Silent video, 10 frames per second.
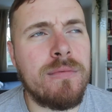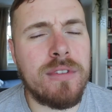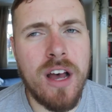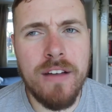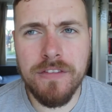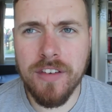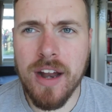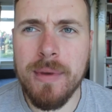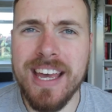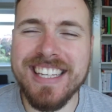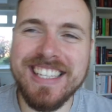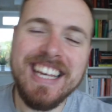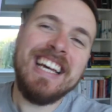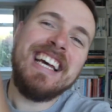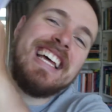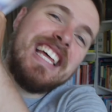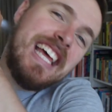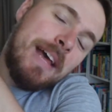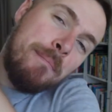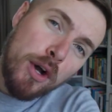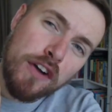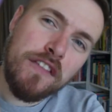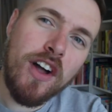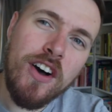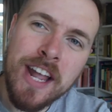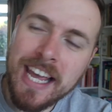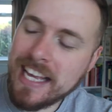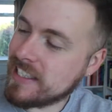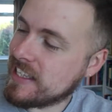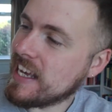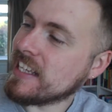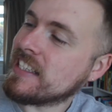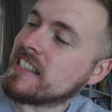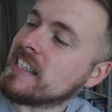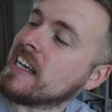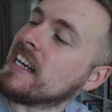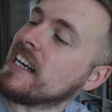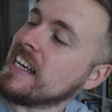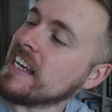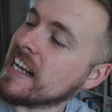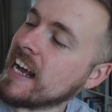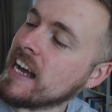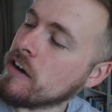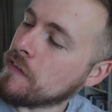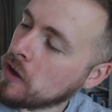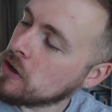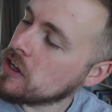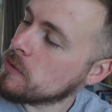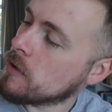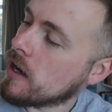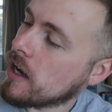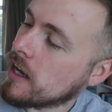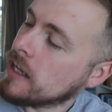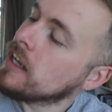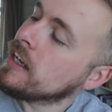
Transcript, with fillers: time frame it is, book vlog is this: Leading Out of Who You Are,